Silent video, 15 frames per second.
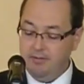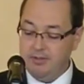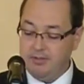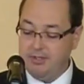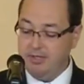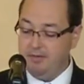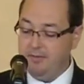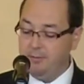The
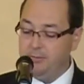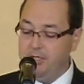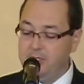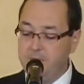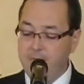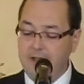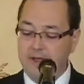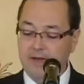sin of the
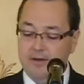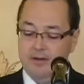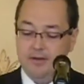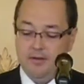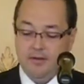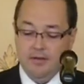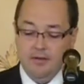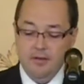rich man
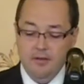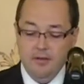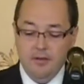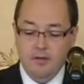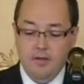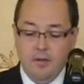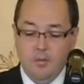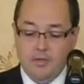
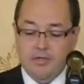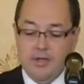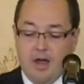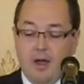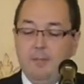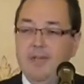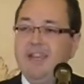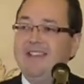was
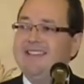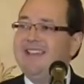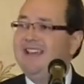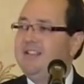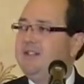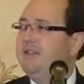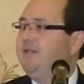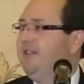not being
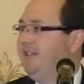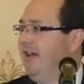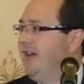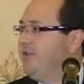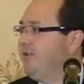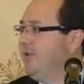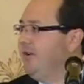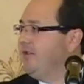attentive to
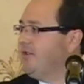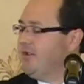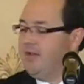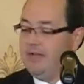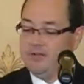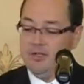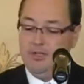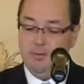Lazarus
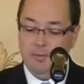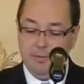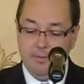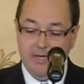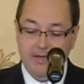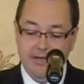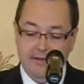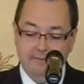as a human
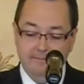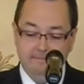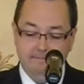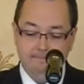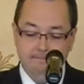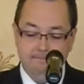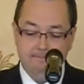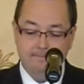being.
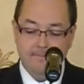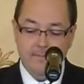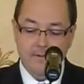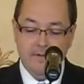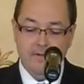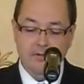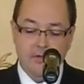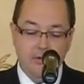
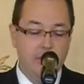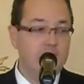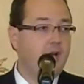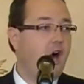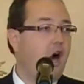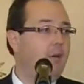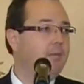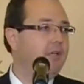During
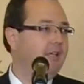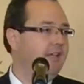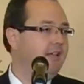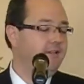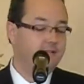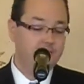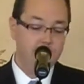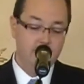the
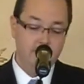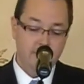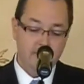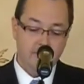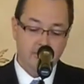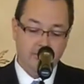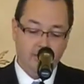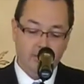homily,
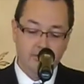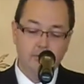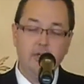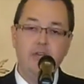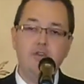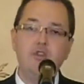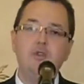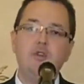the
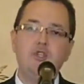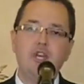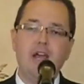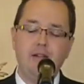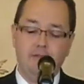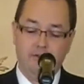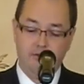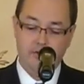cardinal issued a
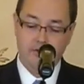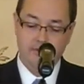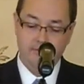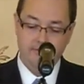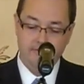challenge.